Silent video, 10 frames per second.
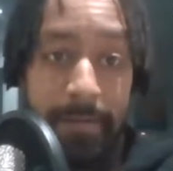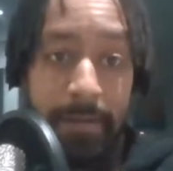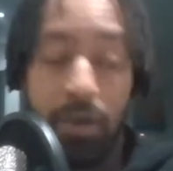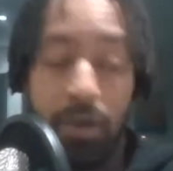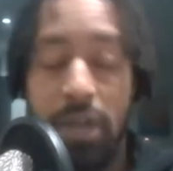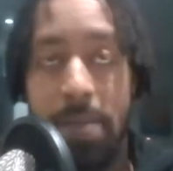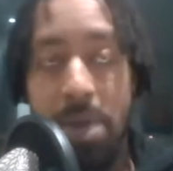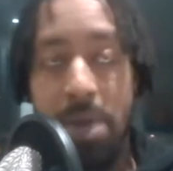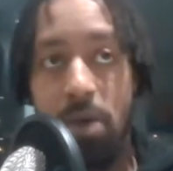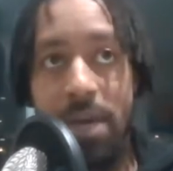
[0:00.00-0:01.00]
Because
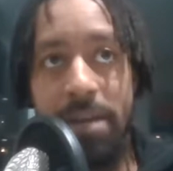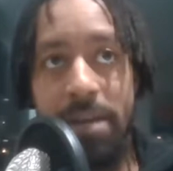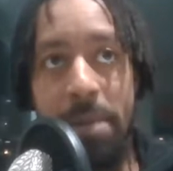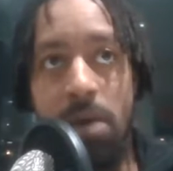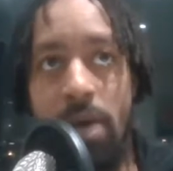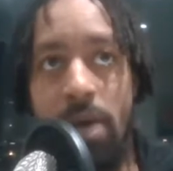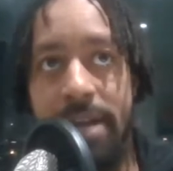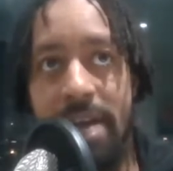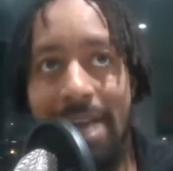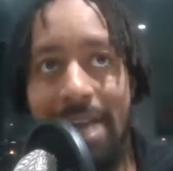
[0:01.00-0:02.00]
Bergwijn
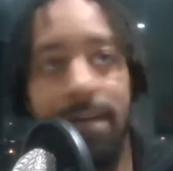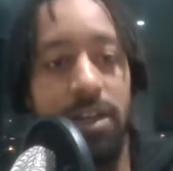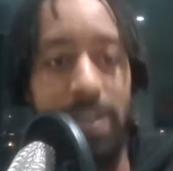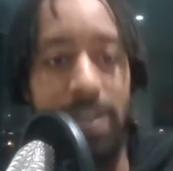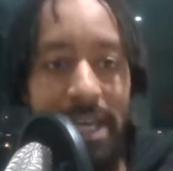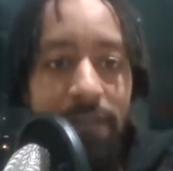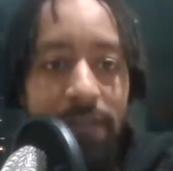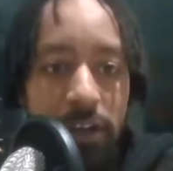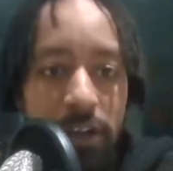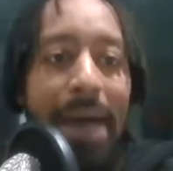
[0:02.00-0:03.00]
gave us
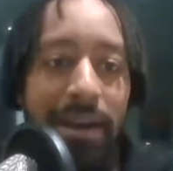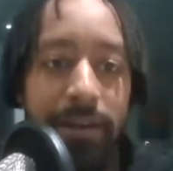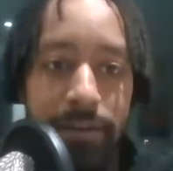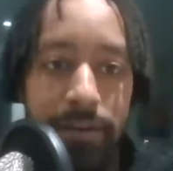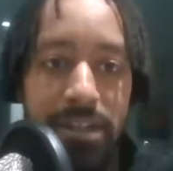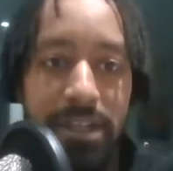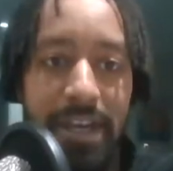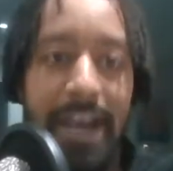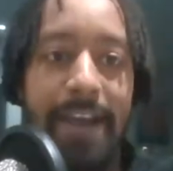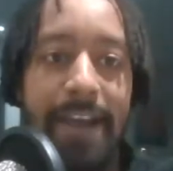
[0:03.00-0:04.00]
balance,
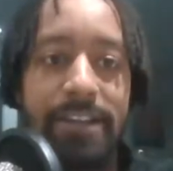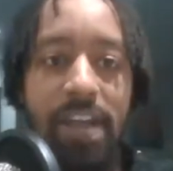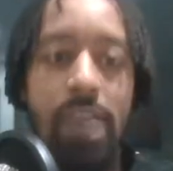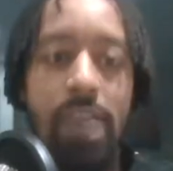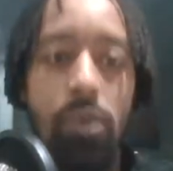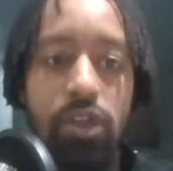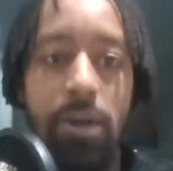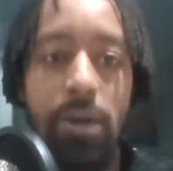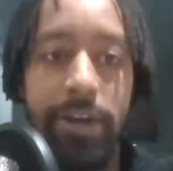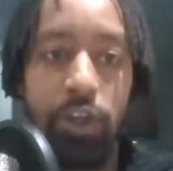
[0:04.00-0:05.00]
and he was
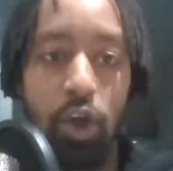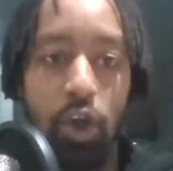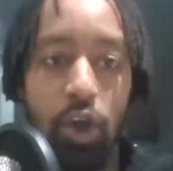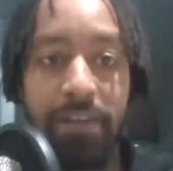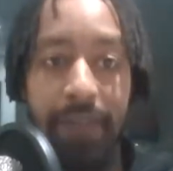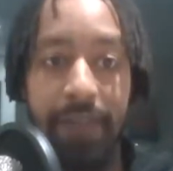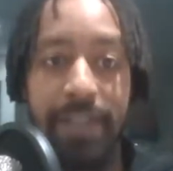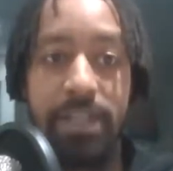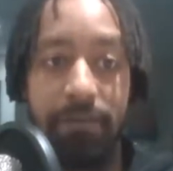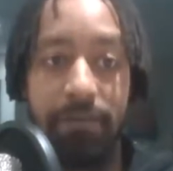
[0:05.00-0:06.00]
doing a job
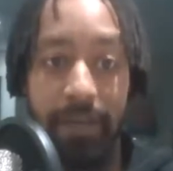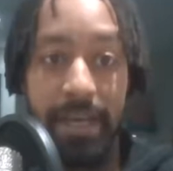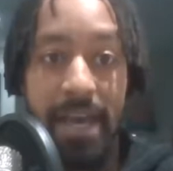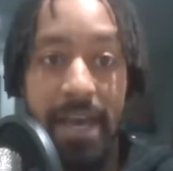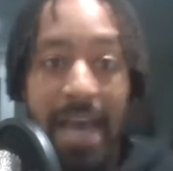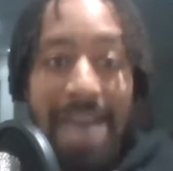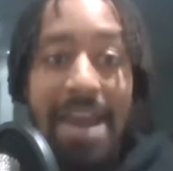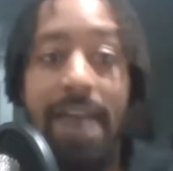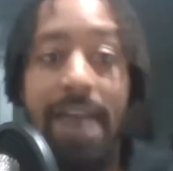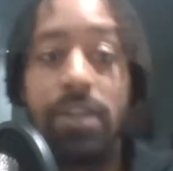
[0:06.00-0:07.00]
defensively.
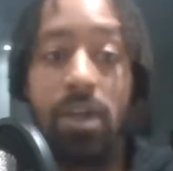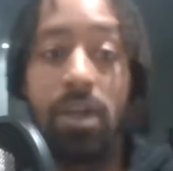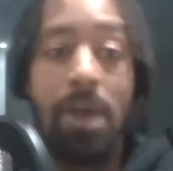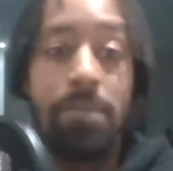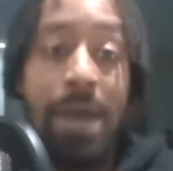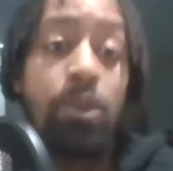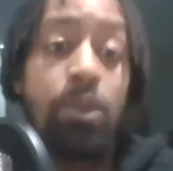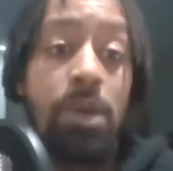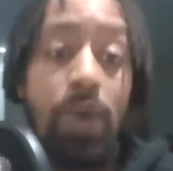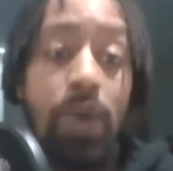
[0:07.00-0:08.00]
And at the time, that was
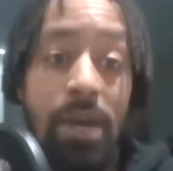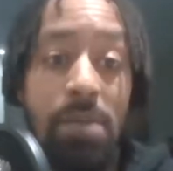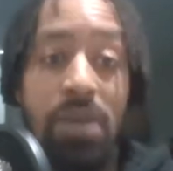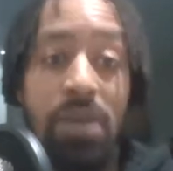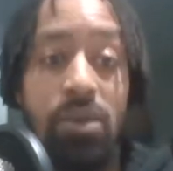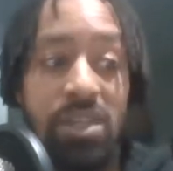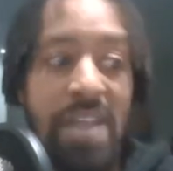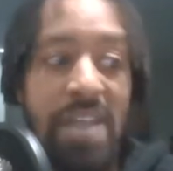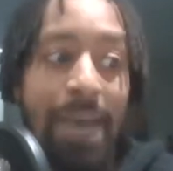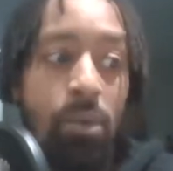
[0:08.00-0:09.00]
okay because
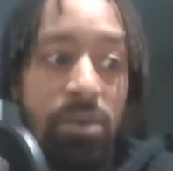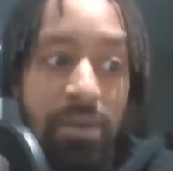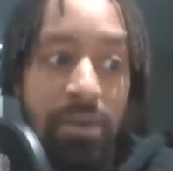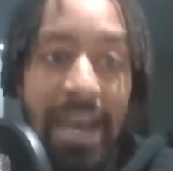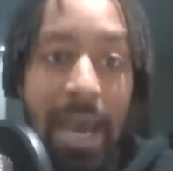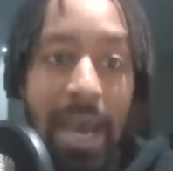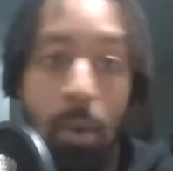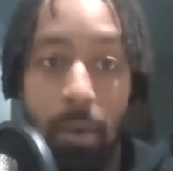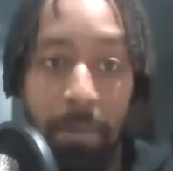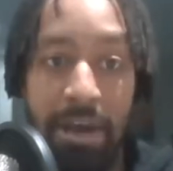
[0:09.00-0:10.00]
that was how
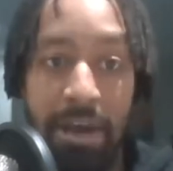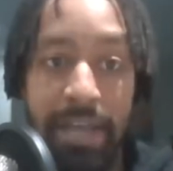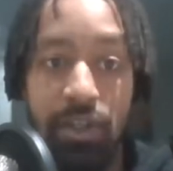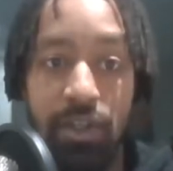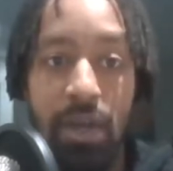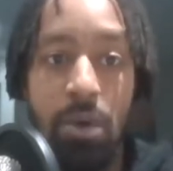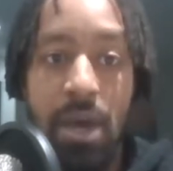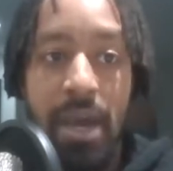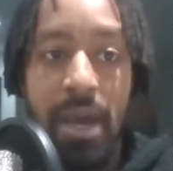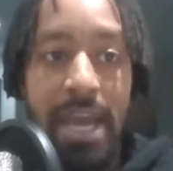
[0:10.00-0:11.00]
we were playing. So
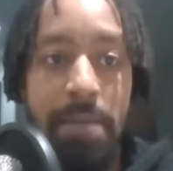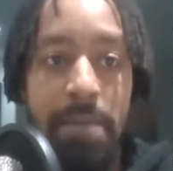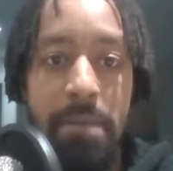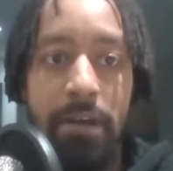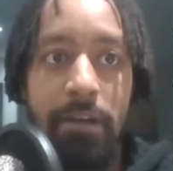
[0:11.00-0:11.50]
it